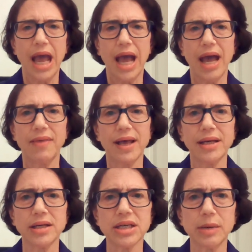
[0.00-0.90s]
and that
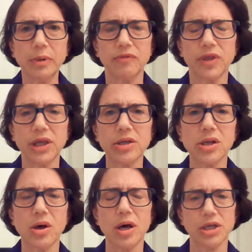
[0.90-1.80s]
some of these
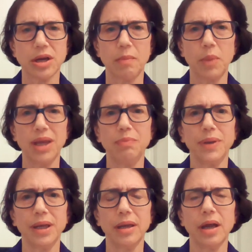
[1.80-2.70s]
laws may
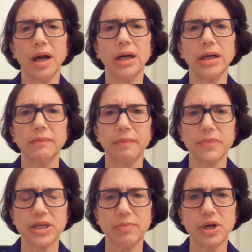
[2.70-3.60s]
be
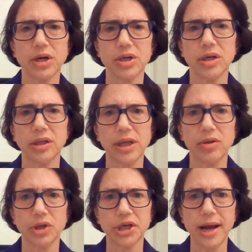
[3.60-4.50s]
subject to
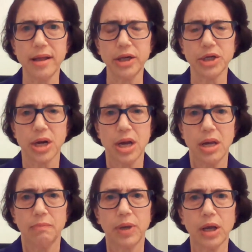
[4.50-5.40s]
legal challenge
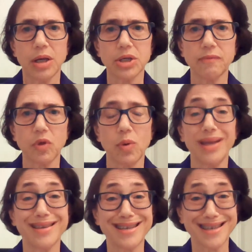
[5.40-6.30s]
because of the way
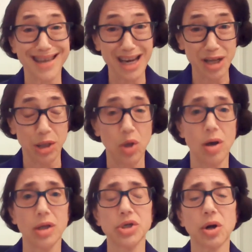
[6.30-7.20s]
the state
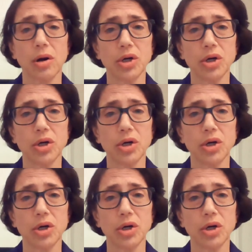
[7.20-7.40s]
laws are